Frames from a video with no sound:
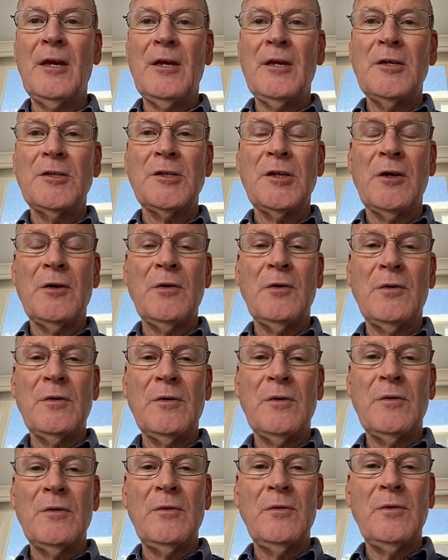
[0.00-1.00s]
So
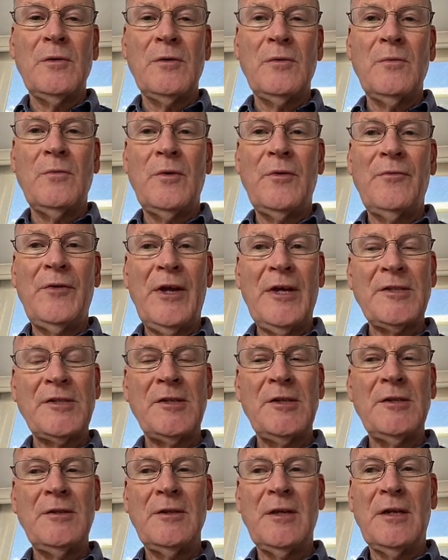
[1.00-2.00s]
We've now
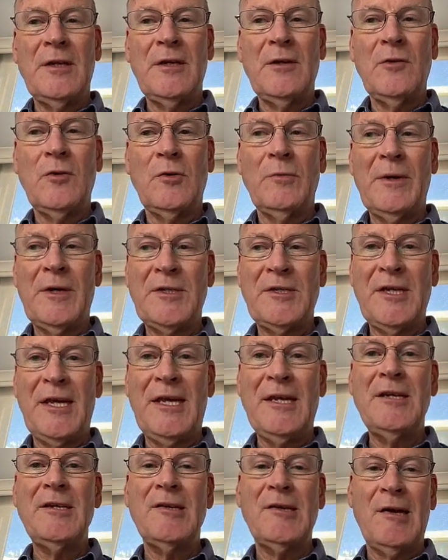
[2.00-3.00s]
seen that almost
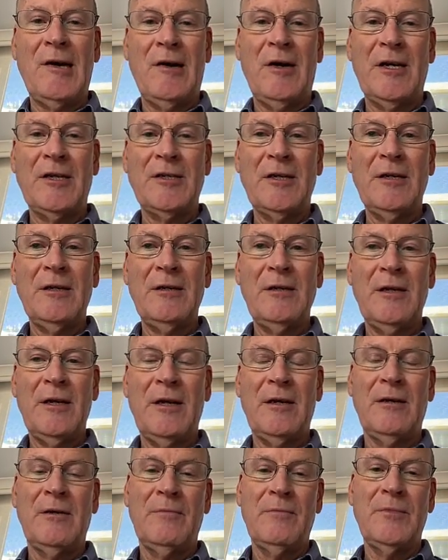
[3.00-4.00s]
any character,
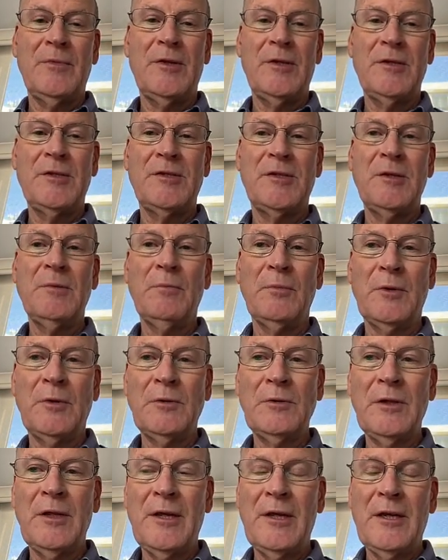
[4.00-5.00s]
the
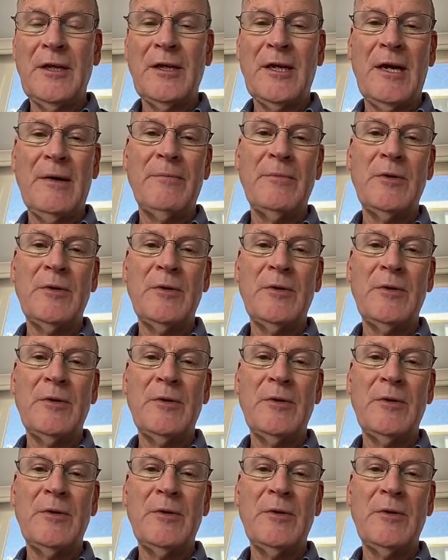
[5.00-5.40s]
symbol, can